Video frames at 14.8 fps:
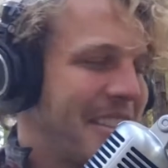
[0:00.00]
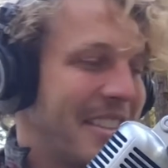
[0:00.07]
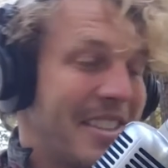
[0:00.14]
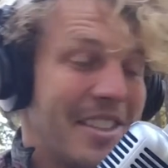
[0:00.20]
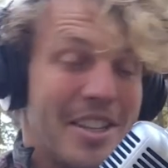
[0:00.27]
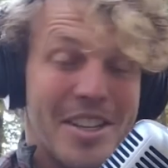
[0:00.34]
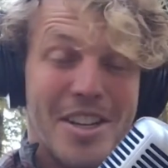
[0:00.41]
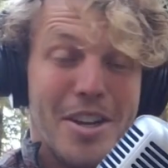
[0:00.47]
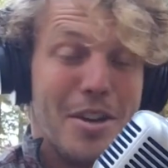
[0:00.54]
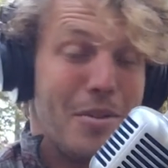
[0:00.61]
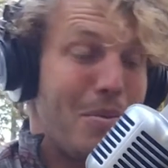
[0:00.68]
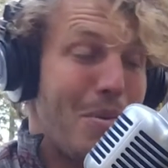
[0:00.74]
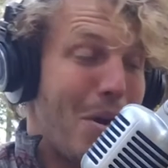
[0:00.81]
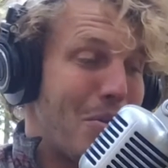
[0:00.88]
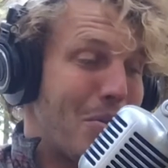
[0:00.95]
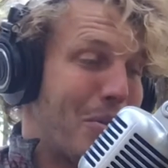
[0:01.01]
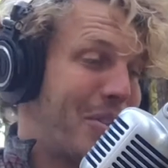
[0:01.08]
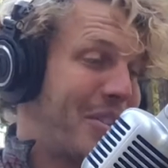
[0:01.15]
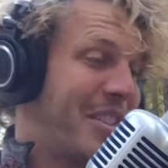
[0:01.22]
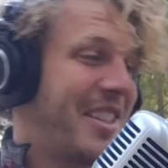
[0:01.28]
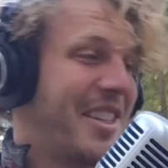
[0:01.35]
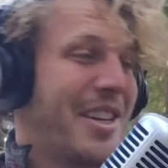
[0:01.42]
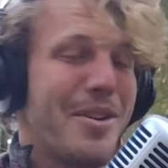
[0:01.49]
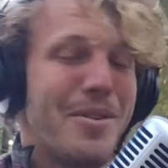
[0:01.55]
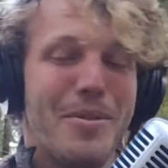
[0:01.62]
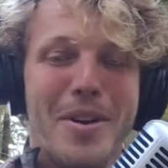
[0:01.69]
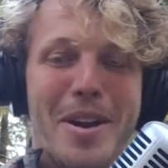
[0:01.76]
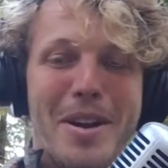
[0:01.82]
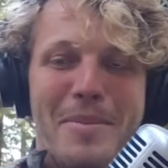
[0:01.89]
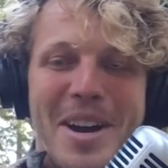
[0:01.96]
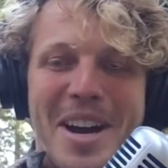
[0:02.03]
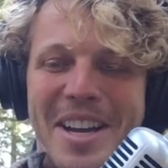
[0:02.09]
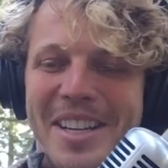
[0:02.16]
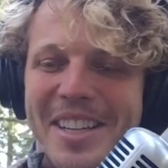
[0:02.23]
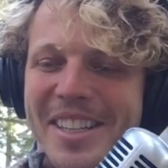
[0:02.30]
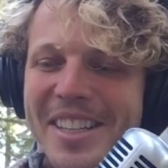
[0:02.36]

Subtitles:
and whoa, where am I?